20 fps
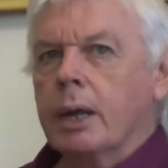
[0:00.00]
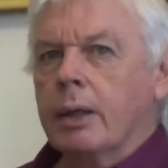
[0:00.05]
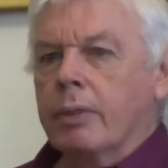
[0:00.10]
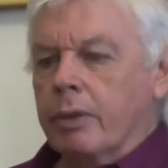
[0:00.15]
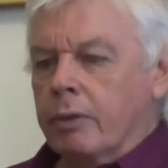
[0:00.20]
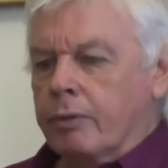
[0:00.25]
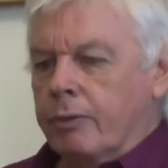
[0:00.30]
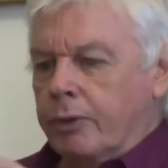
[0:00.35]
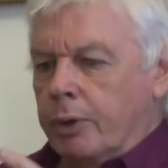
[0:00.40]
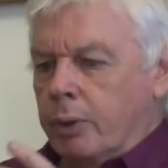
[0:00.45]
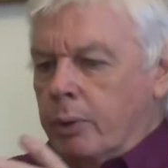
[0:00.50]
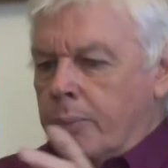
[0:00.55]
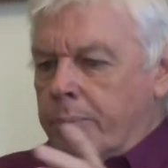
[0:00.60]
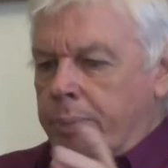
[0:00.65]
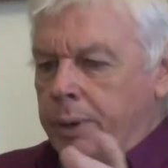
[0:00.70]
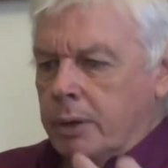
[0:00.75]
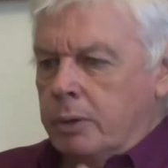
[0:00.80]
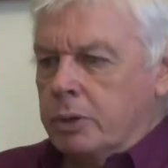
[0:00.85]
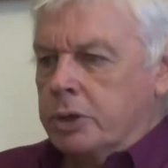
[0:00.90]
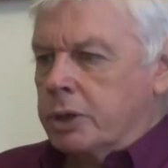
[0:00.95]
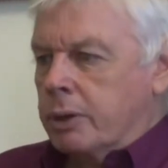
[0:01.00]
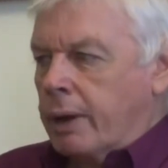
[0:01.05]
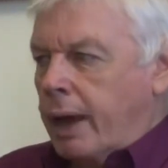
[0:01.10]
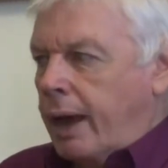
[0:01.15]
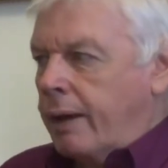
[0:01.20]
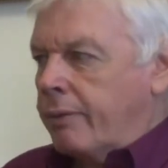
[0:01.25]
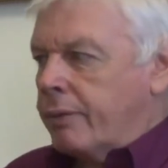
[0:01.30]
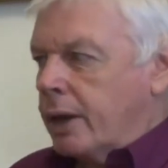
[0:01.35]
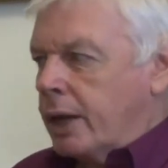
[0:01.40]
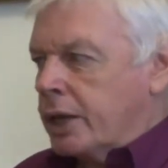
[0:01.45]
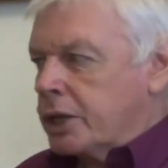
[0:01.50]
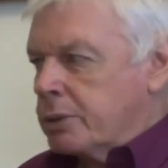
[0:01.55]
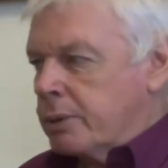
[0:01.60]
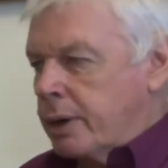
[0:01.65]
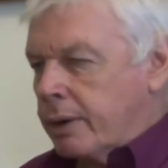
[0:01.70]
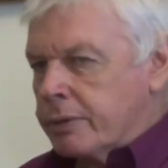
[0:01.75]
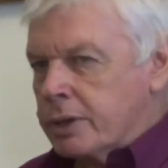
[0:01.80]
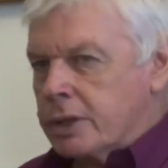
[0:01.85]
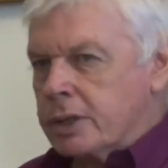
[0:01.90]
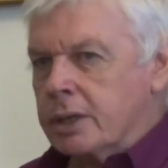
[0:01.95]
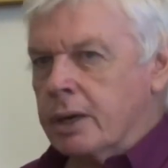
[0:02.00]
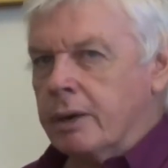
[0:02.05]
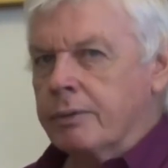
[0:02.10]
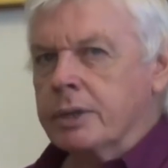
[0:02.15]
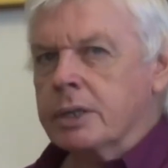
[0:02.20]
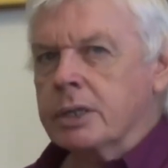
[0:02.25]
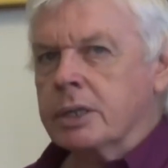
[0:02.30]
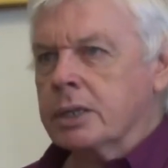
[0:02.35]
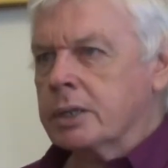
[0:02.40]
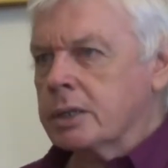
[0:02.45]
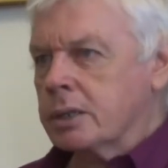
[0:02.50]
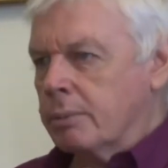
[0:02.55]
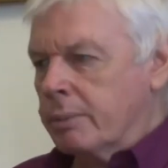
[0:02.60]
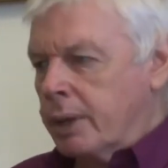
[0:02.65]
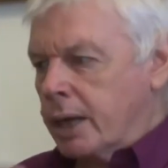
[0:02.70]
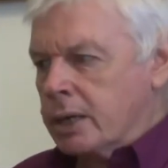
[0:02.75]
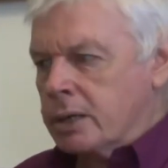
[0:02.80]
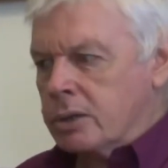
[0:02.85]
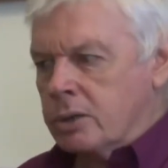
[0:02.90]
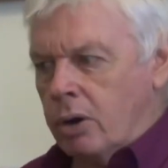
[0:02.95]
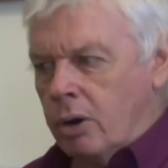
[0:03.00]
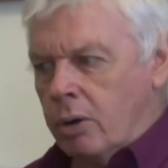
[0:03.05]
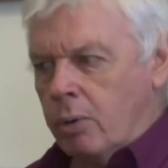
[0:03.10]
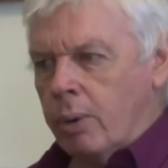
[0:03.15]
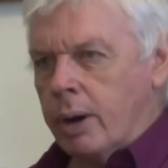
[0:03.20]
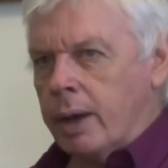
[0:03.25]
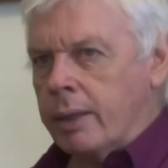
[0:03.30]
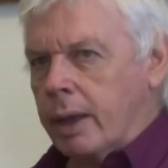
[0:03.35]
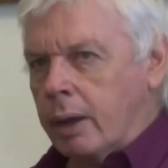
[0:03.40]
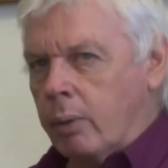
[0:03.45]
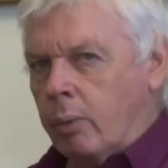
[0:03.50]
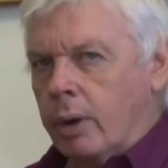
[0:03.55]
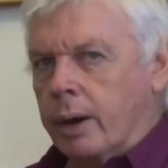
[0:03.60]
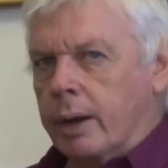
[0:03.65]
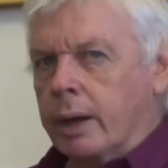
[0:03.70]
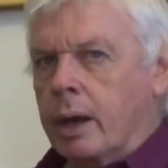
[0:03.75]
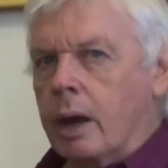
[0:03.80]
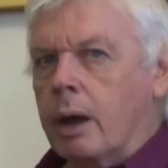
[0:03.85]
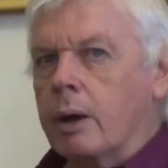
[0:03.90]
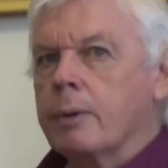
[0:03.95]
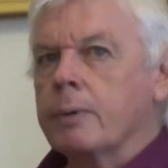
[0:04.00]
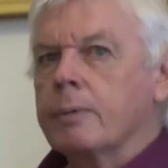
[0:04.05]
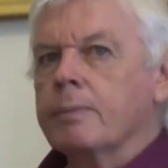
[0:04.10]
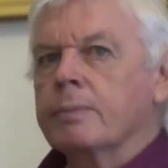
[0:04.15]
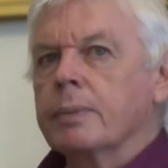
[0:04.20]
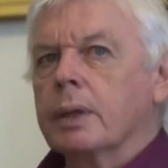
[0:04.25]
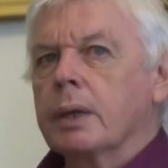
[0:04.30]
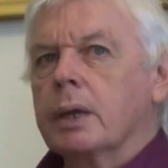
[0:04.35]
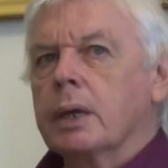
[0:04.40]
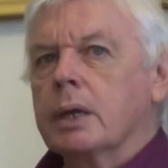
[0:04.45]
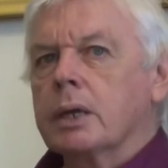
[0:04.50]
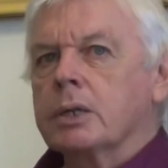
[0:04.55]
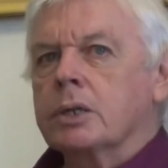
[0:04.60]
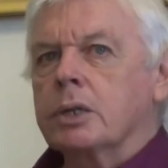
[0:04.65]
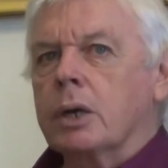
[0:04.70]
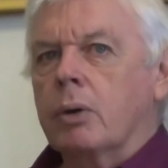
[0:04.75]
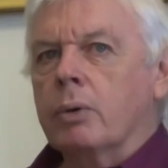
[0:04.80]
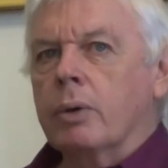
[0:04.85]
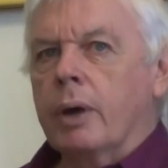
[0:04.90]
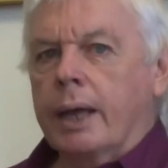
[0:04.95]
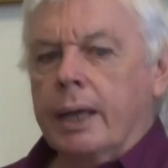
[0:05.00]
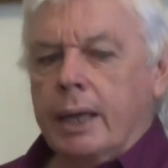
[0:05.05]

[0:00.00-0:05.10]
The fewer bills you have, the less you have to serve the system. That is not where they want to go. So